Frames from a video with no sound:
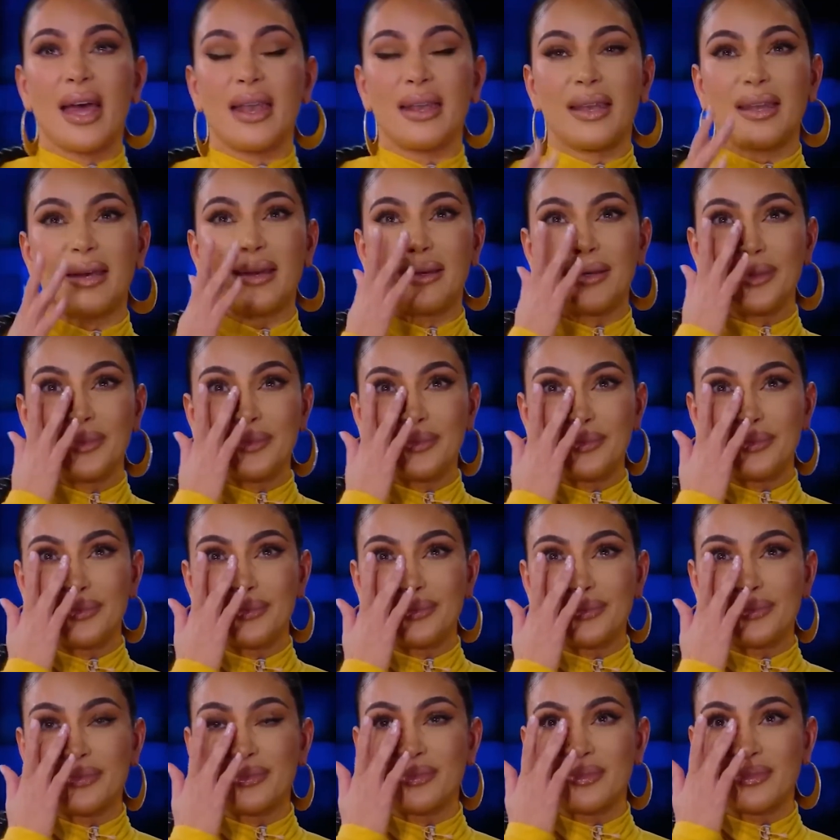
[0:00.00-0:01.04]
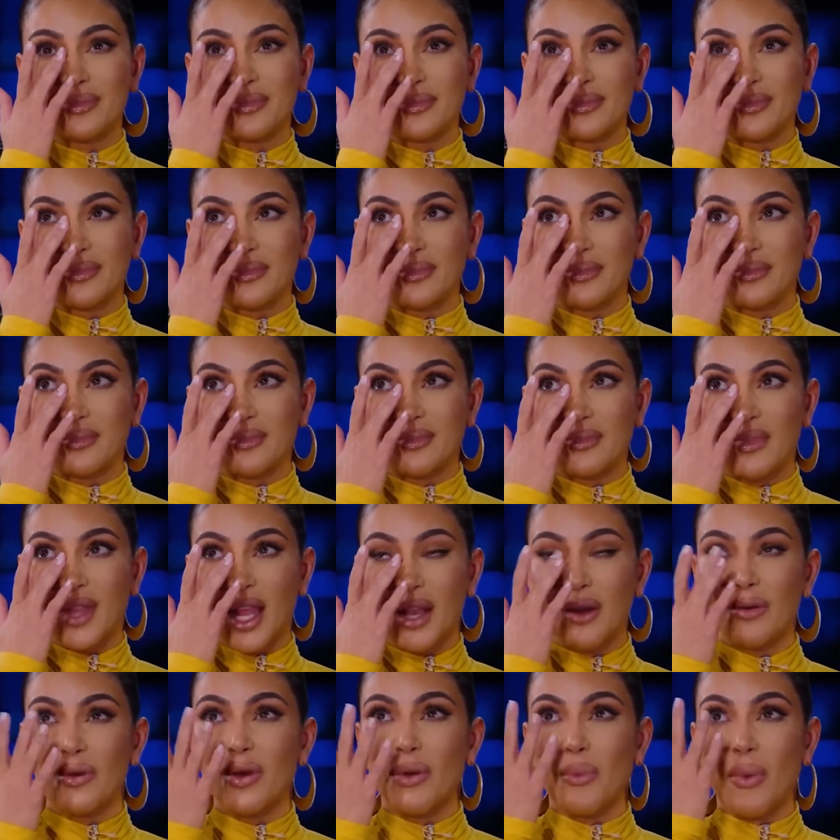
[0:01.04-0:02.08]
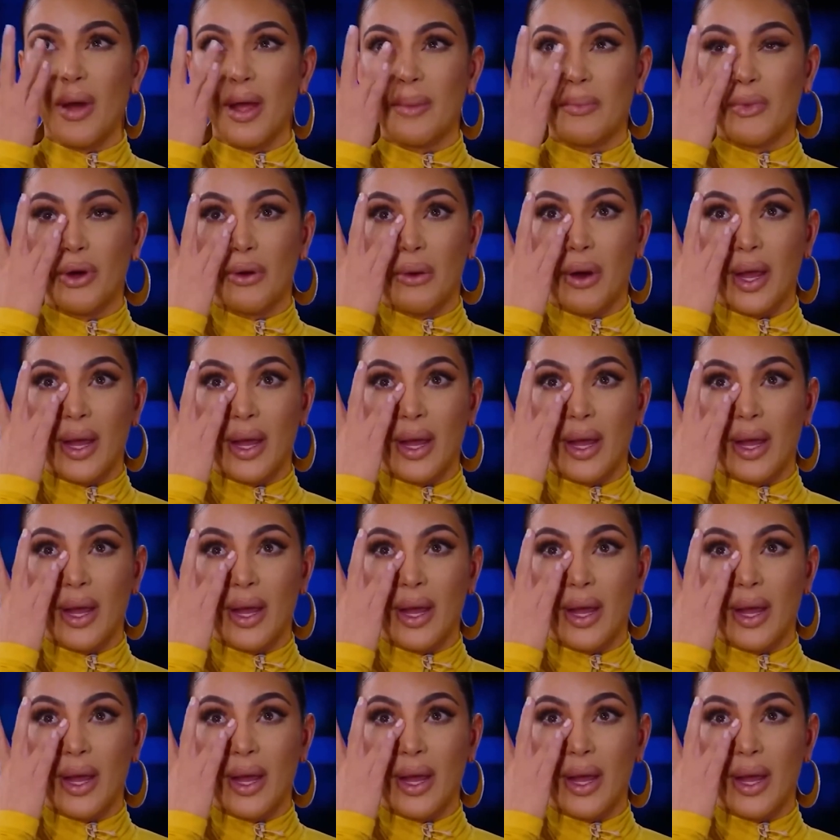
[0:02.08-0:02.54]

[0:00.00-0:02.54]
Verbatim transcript: a little bit of attention from her sister and the media.